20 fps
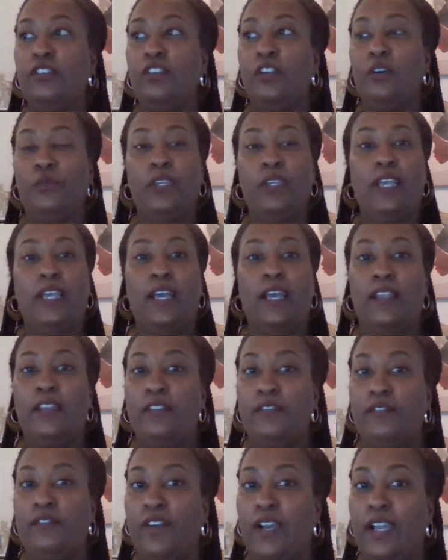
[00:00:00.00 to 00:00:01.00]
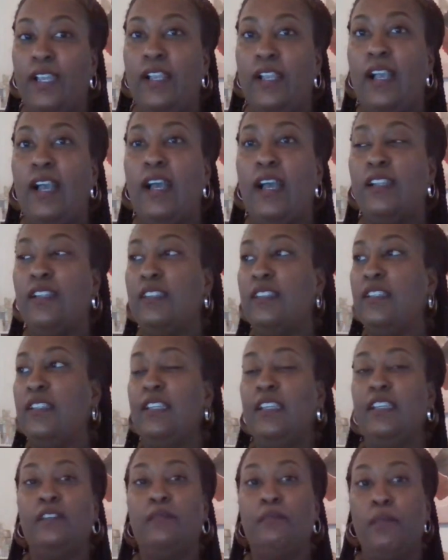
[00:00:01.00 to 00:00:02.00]
know, we got to invite God into
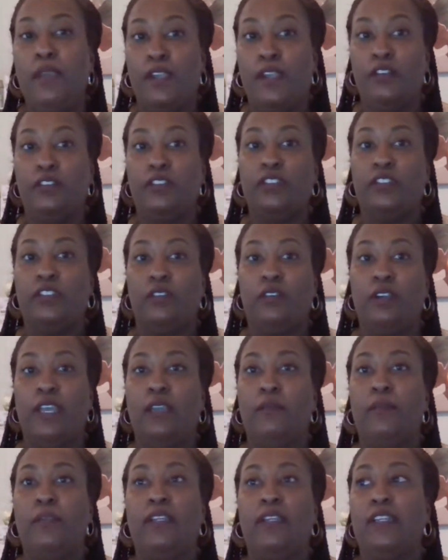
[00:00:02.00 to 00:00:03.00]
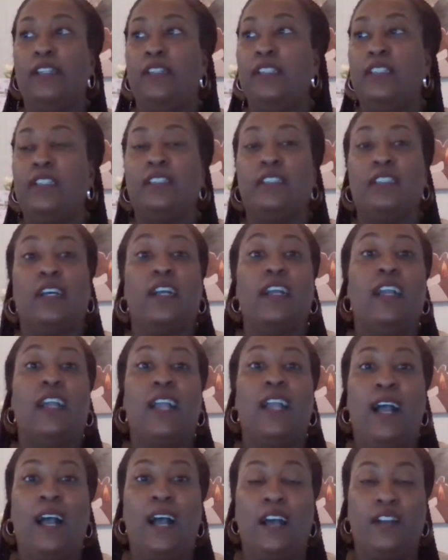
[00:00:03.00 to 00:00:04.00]
these marriages, okay? Because this is a
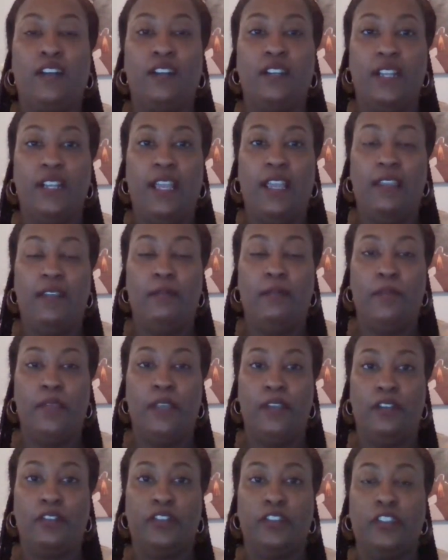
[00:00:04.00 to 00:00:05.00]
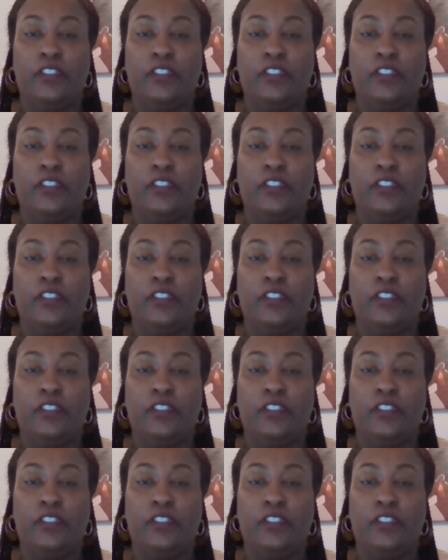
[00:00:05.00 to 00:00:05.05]
God-ordained marriage.